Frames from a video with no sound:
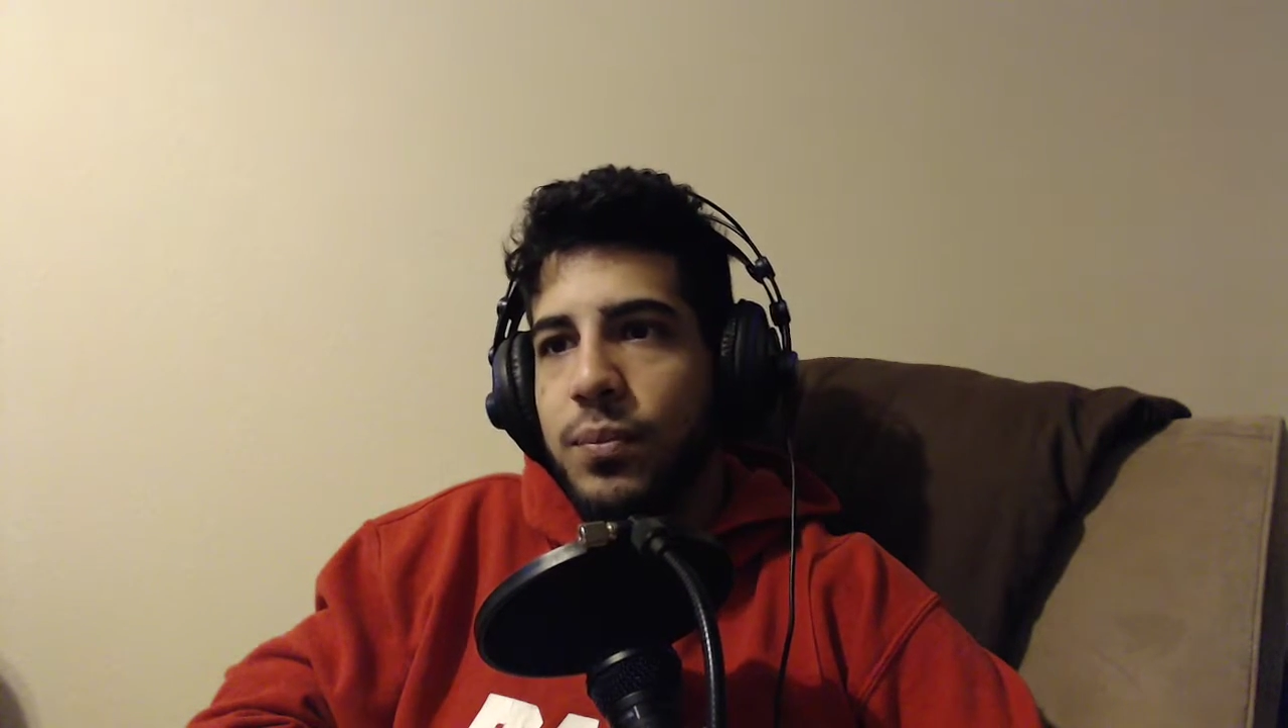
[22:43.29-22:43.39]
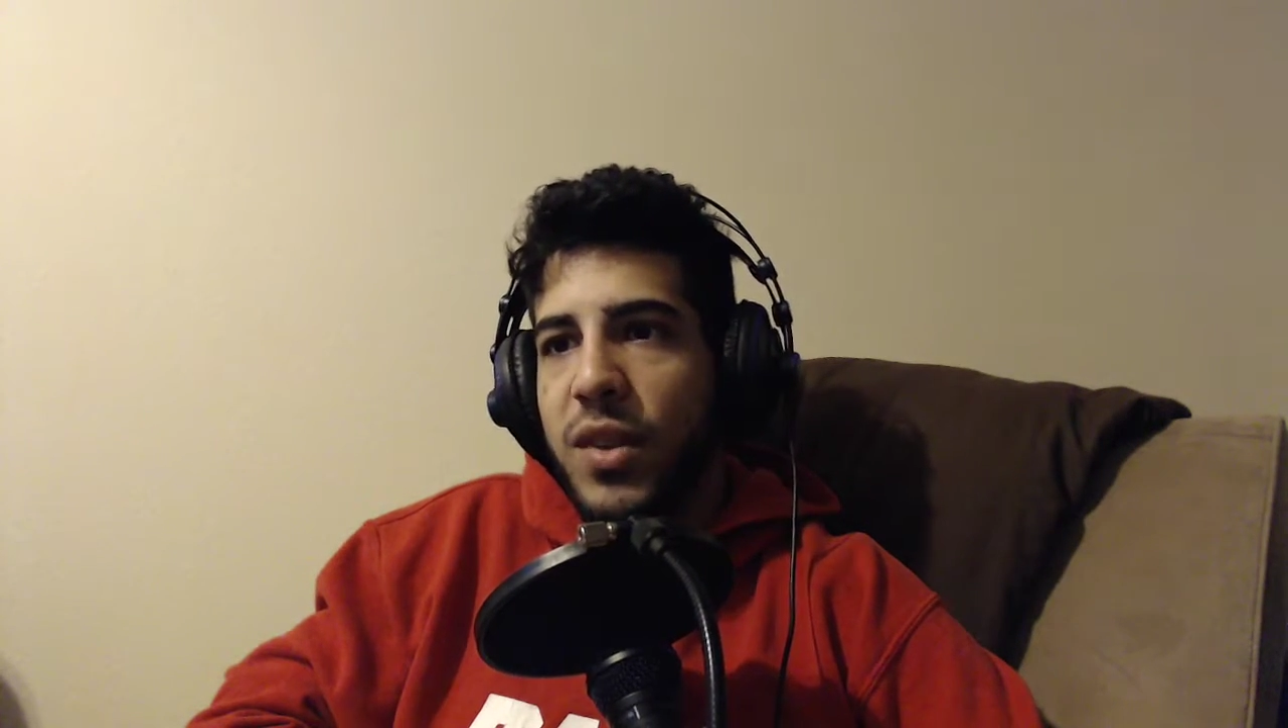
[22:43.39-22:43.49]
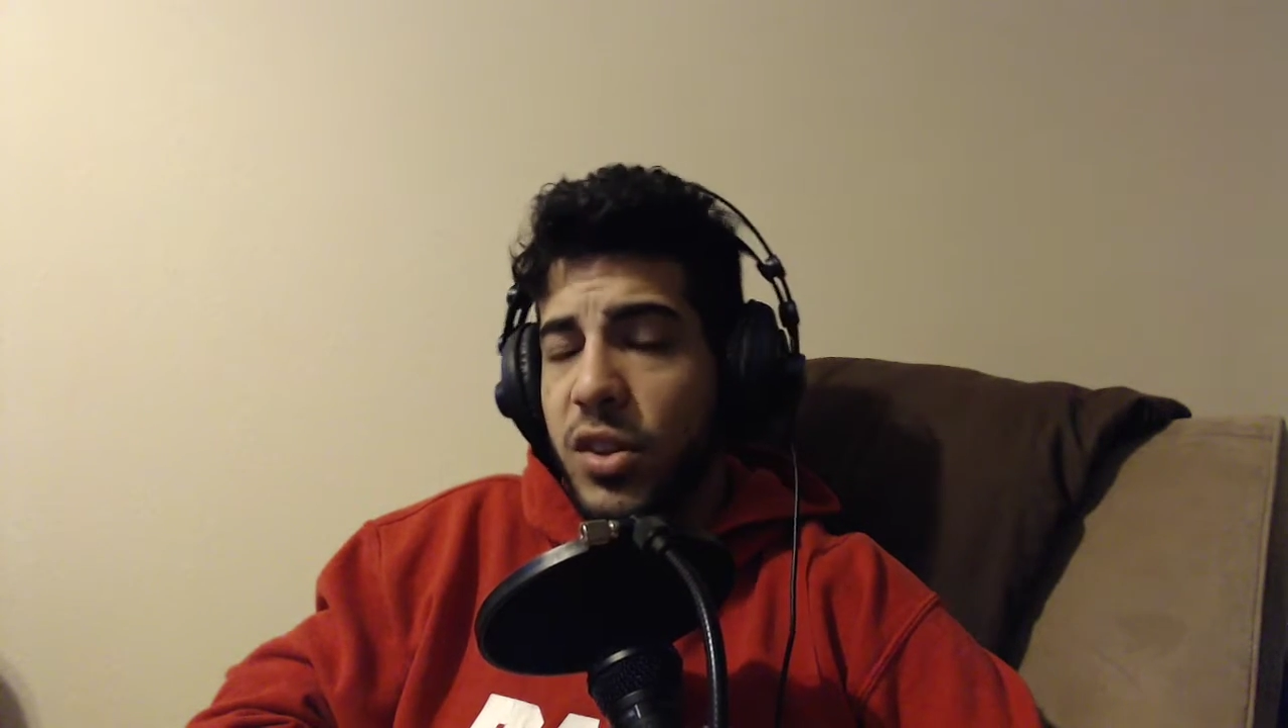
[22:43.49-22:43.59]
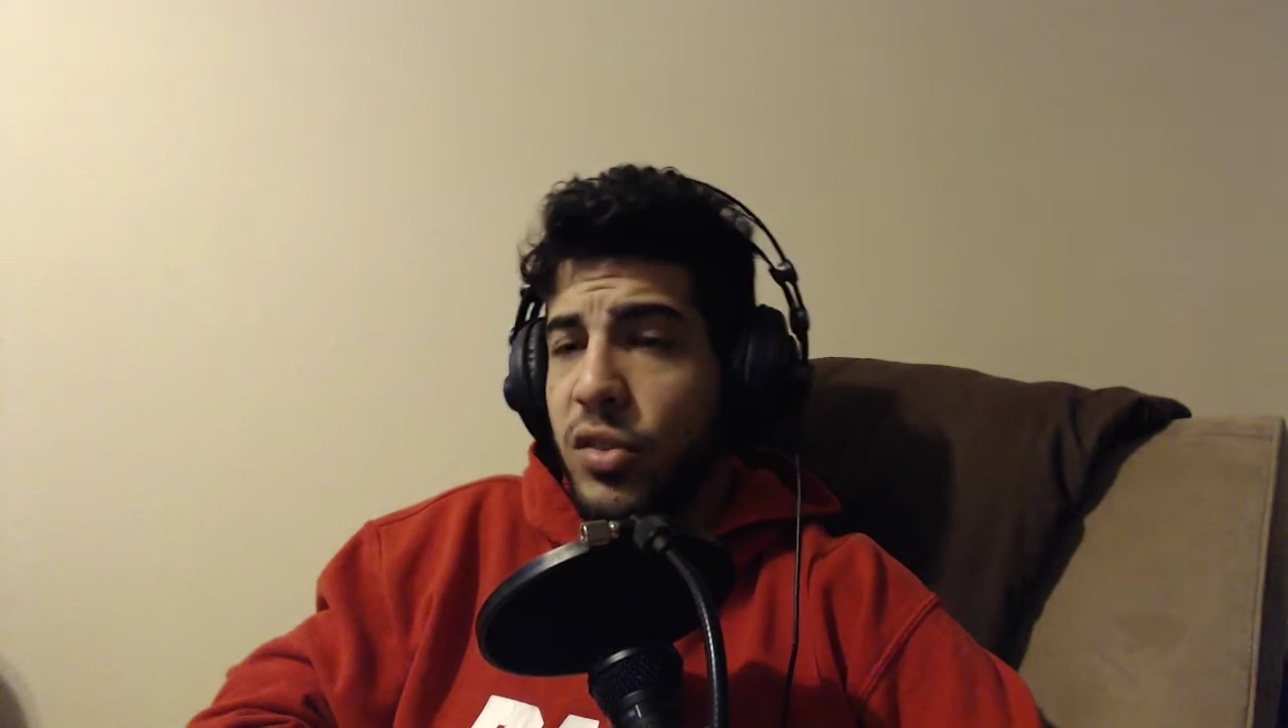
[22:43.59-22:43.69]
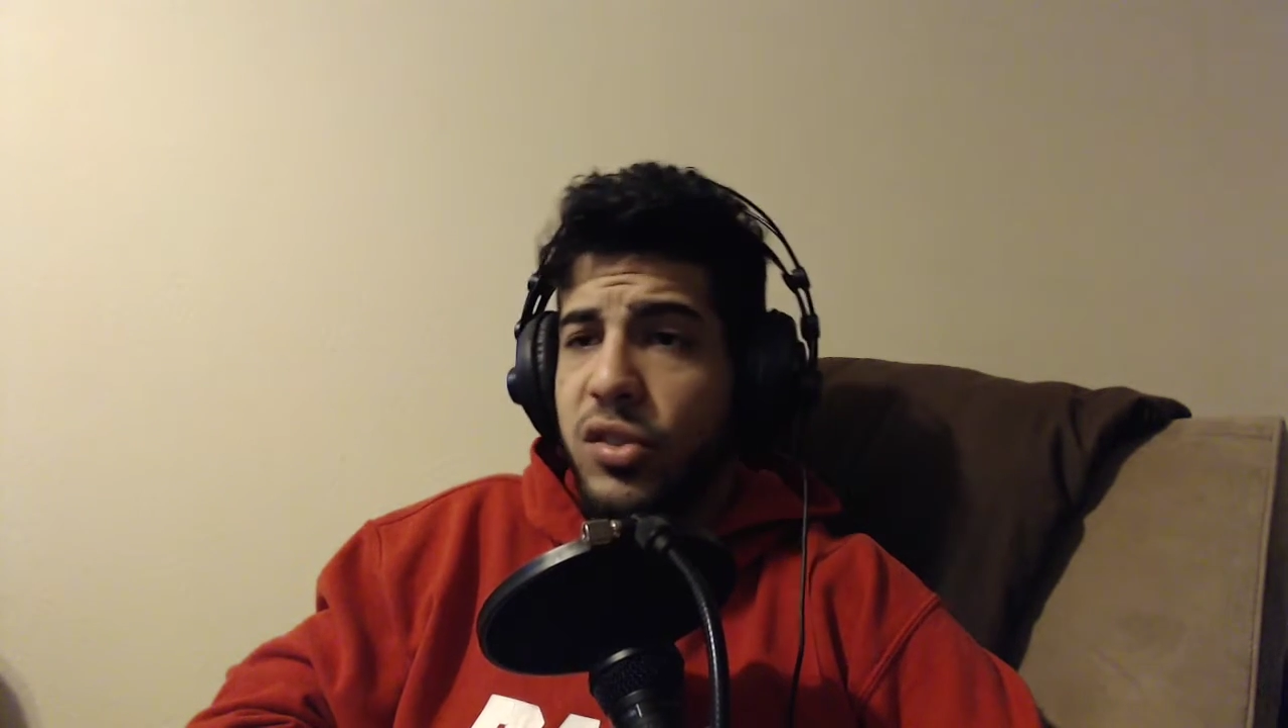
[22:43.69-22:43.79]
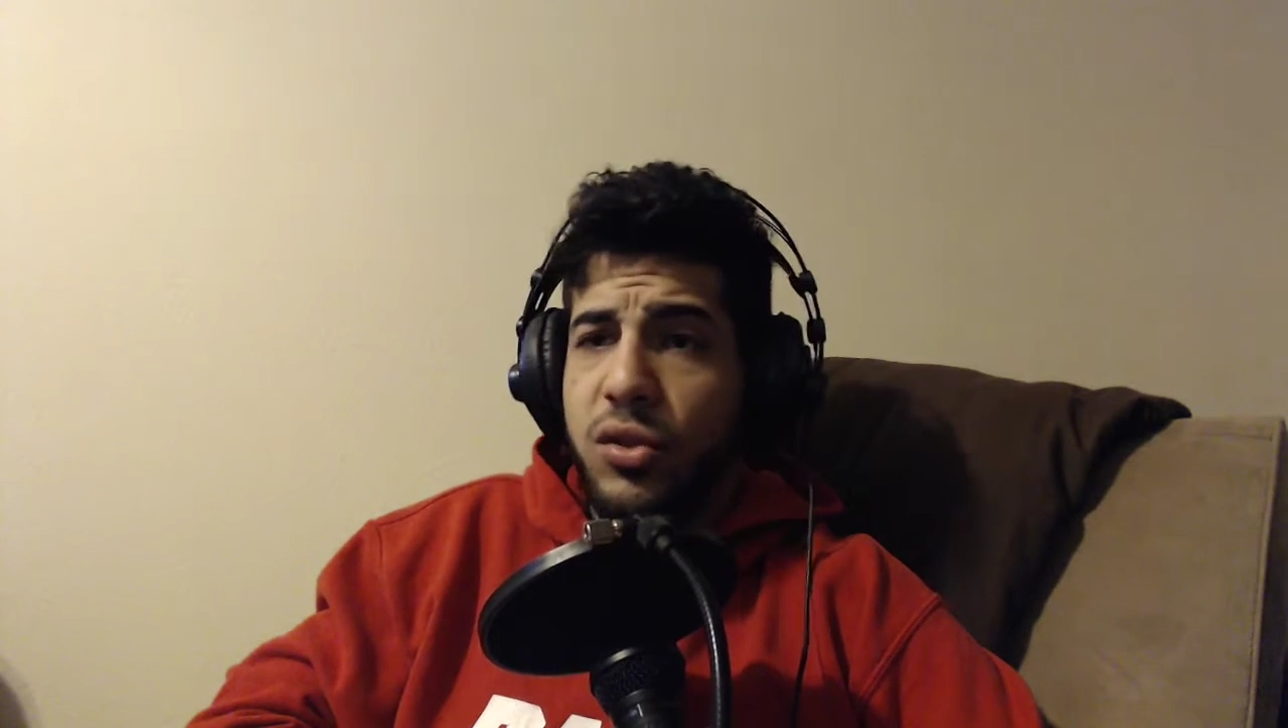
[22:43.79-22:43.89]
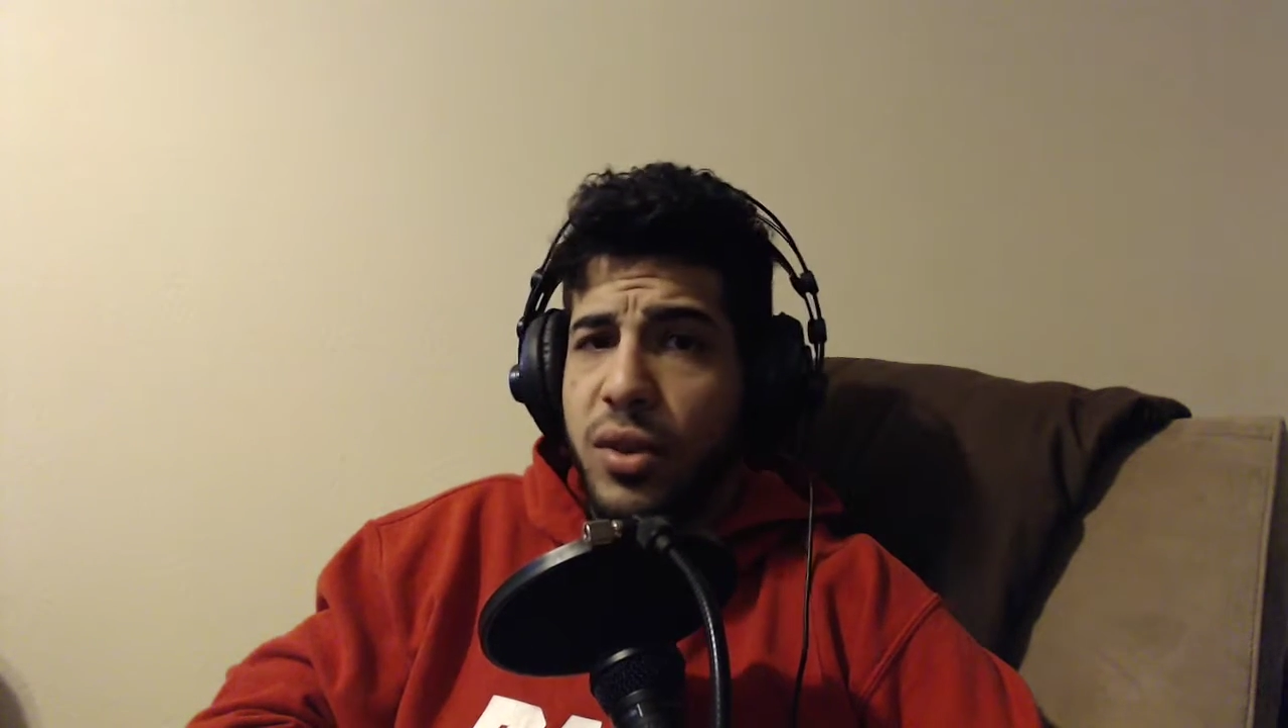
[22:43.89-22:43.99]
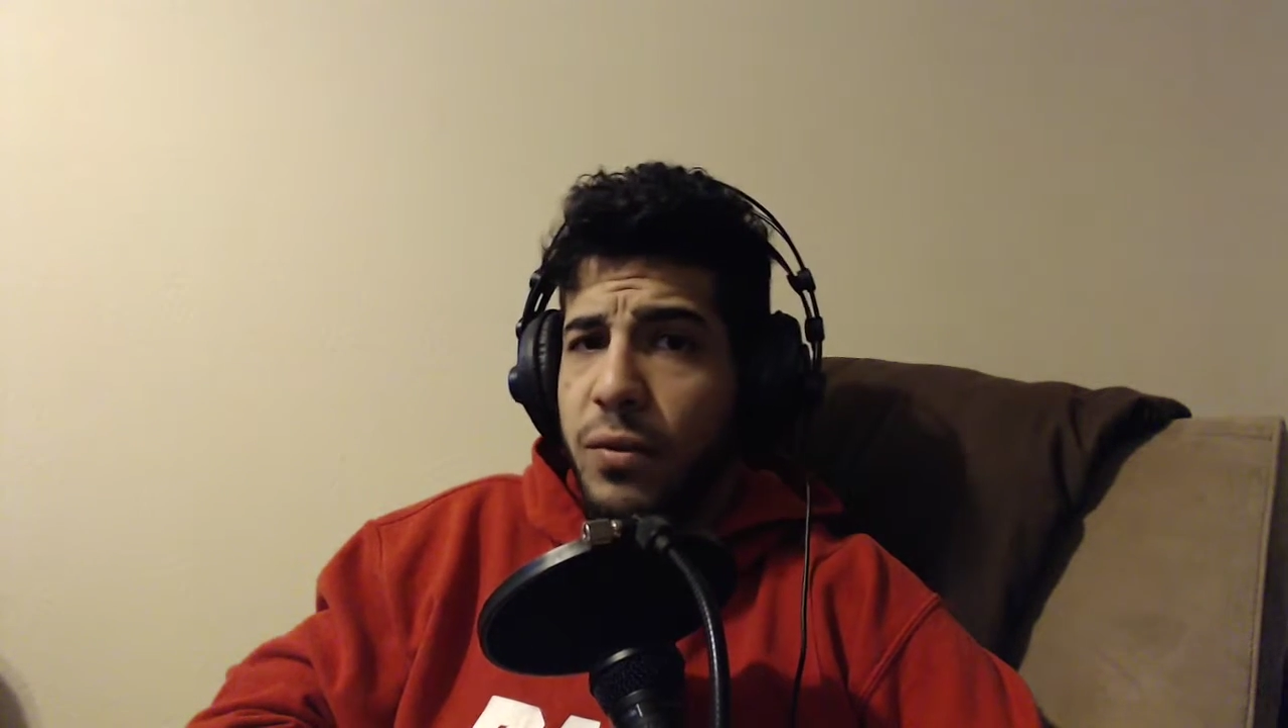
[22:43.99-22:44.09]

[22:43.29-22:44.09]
and those two can